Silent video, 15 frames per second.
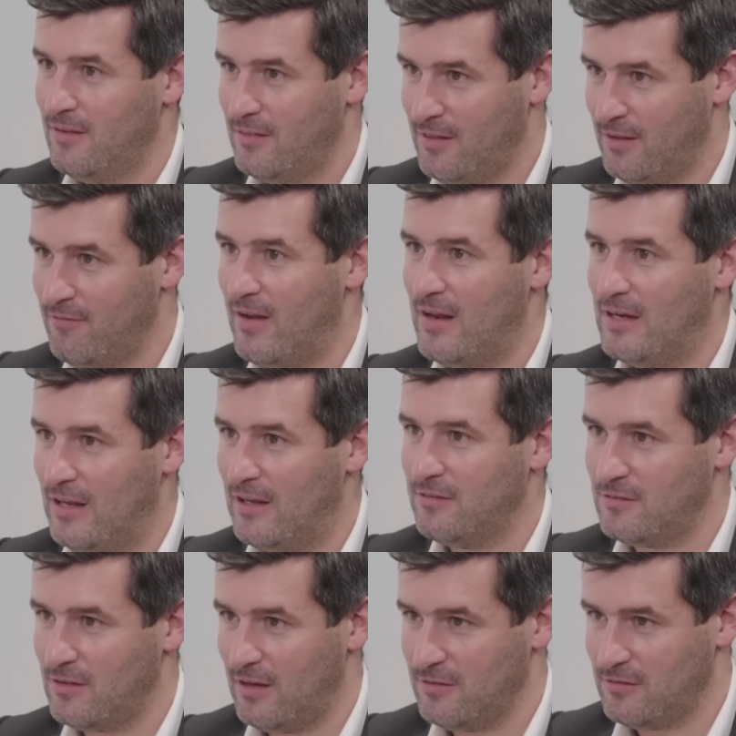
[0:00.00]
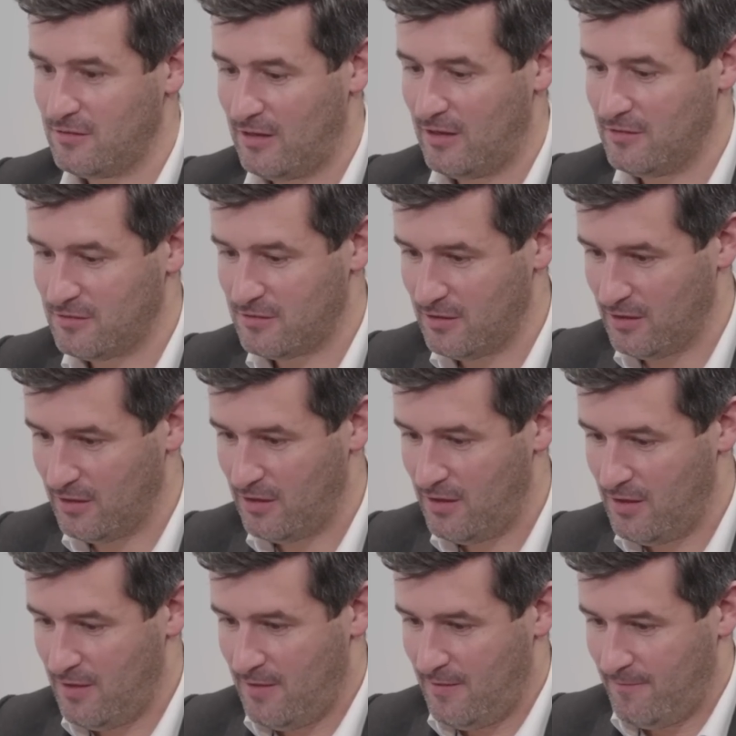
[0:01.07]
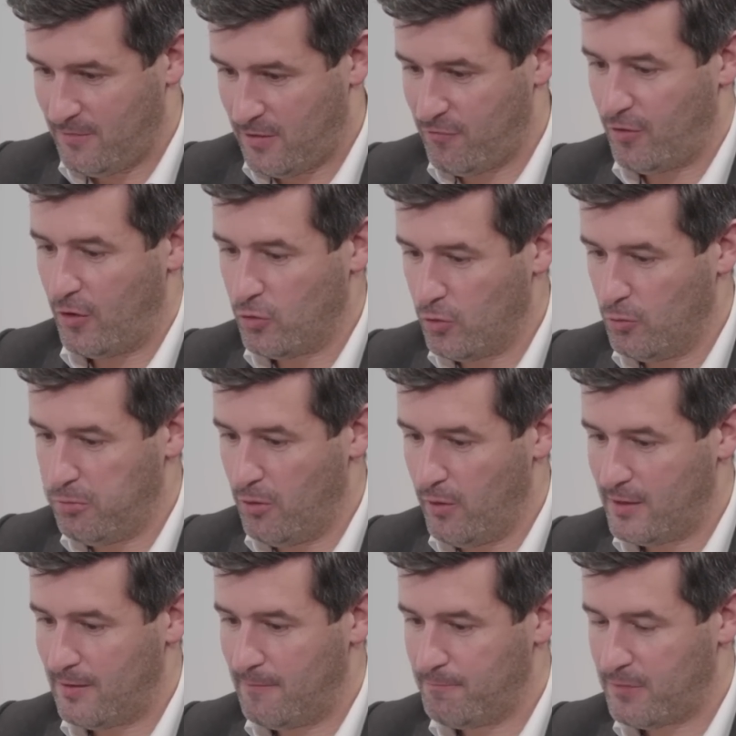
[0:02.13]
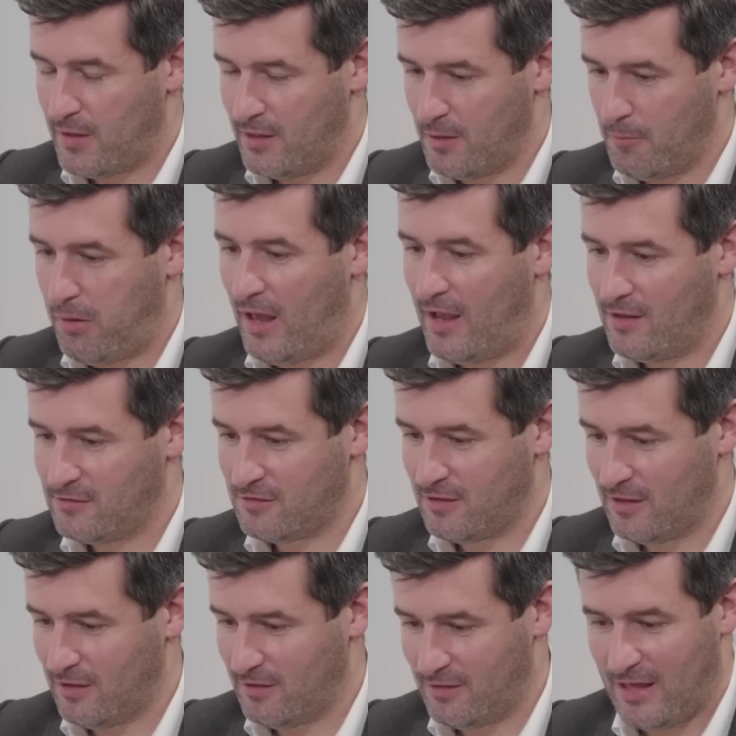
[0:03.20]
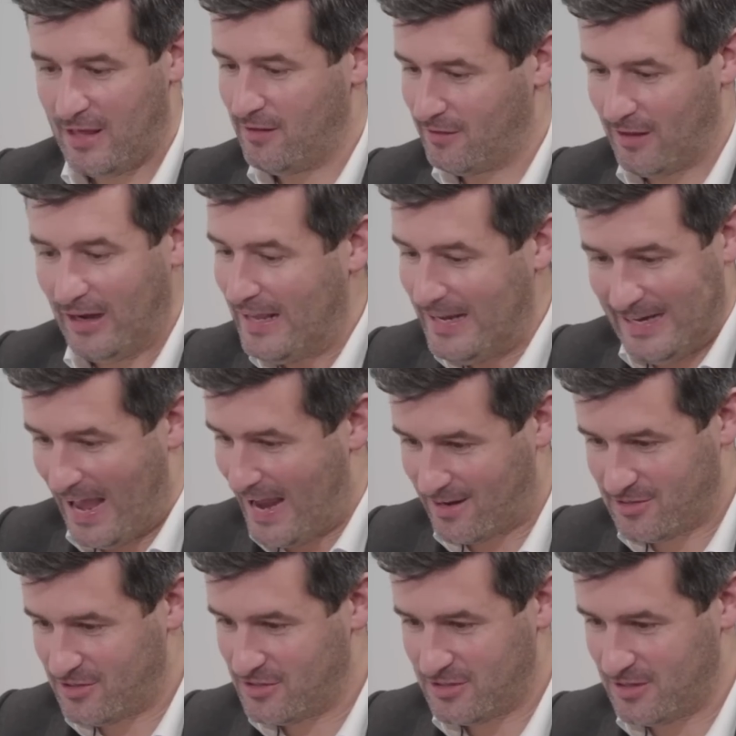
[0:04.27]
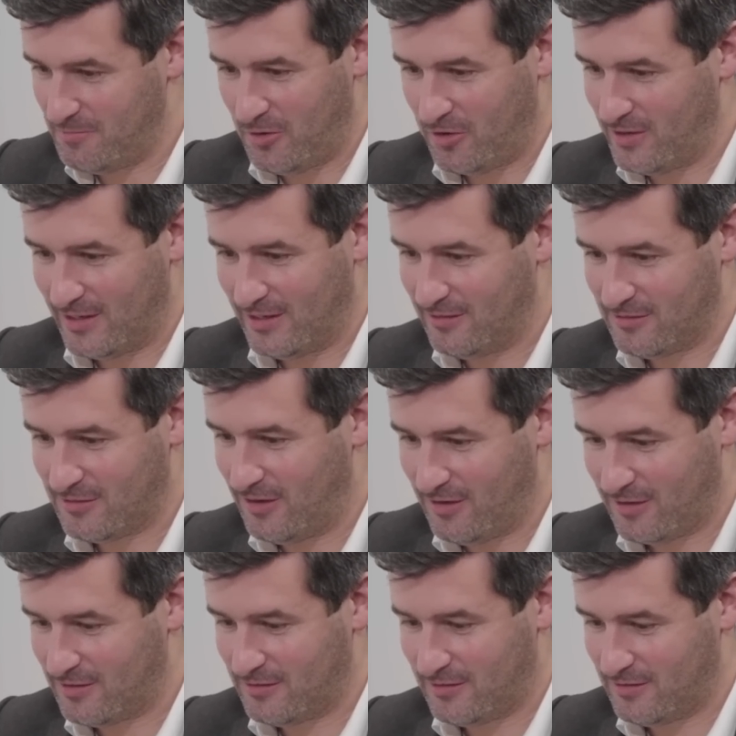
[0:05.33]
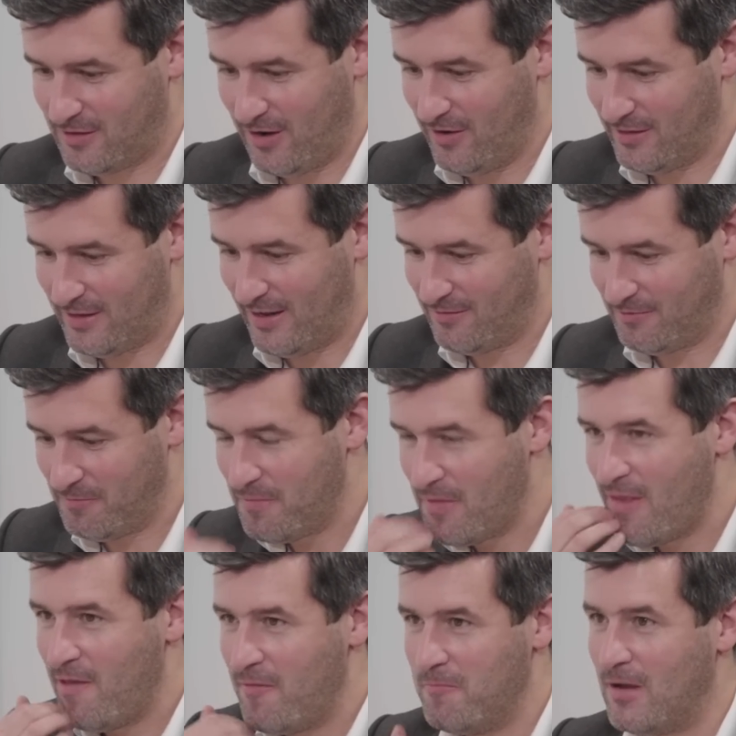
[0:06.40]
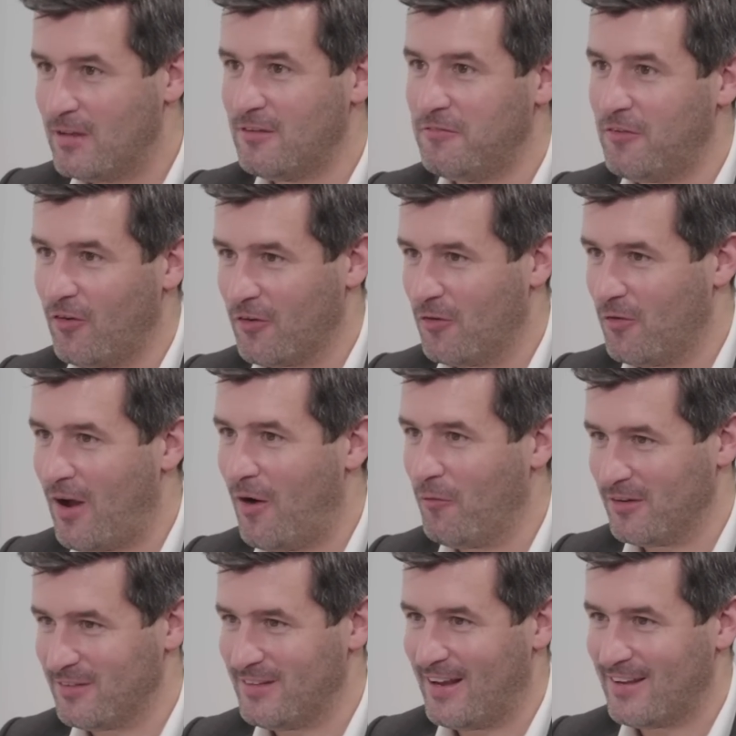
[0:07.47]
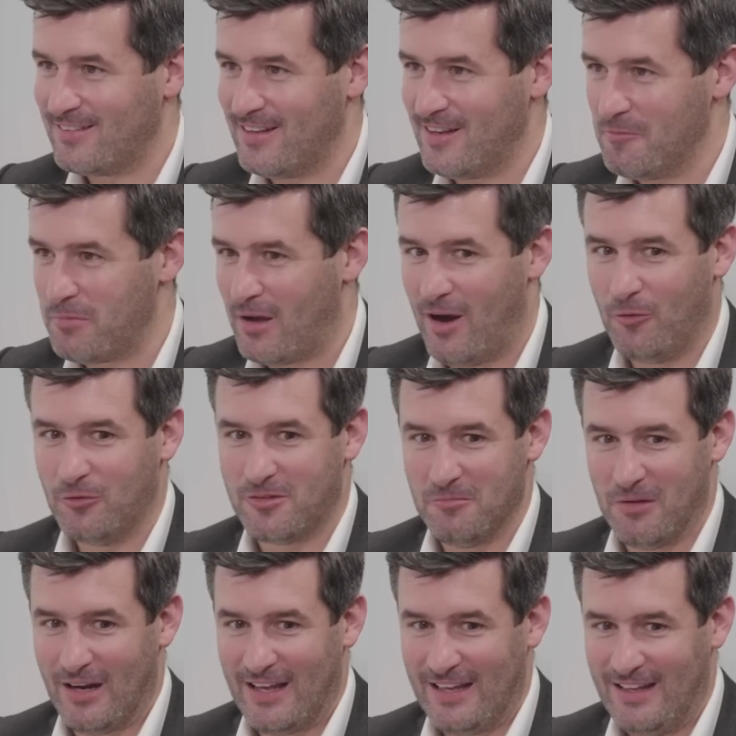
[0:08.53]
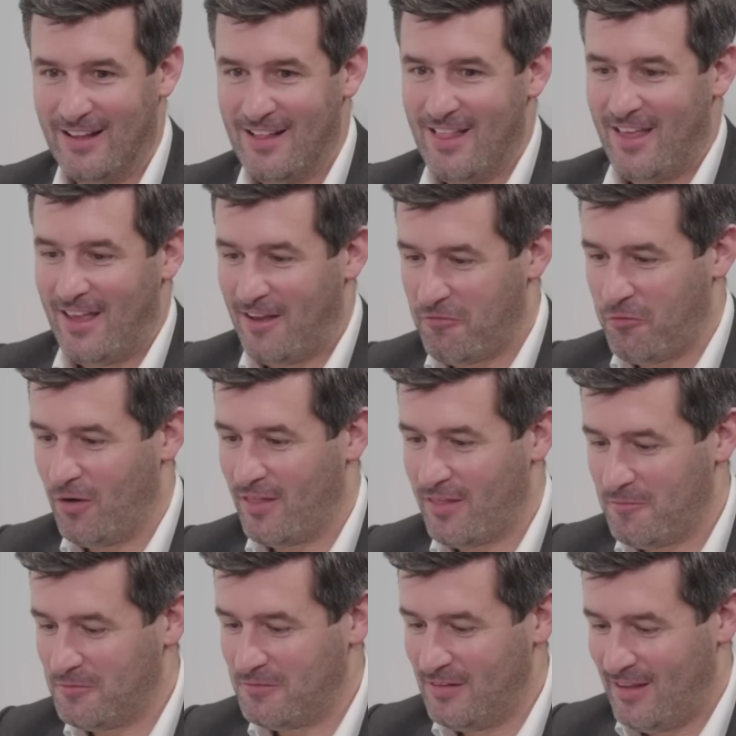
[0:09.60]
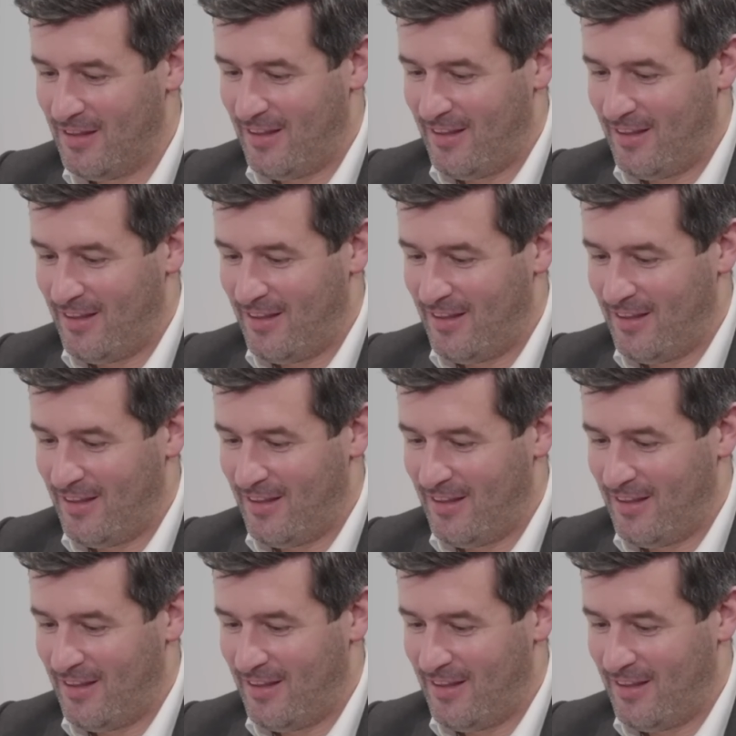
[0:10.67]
The event is the focal point, and the players are the lead actors. I'm not going to start going down metaphorical cul-de-sacs here, but ultimately, if one of them